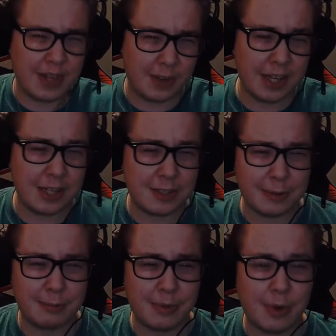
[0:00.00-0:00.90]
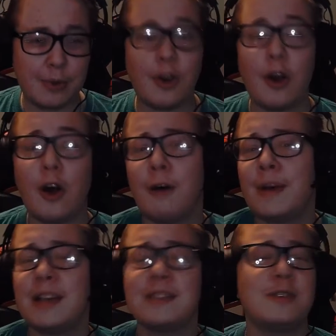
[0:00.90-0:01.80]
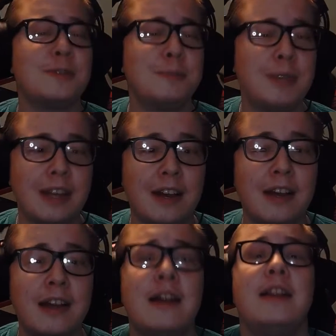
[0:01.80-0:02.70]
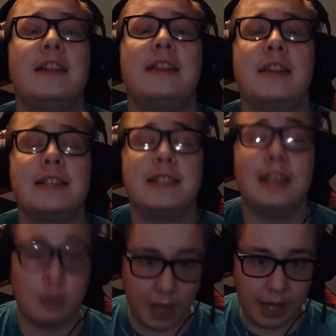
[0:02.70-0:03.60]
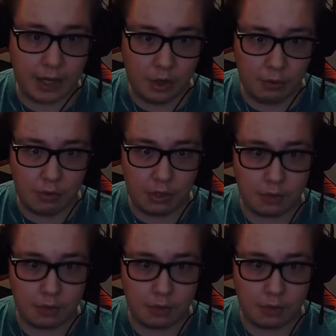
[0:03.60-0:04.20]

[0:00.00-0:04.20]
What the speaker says: in the description below with all my social media. Let's get right into it.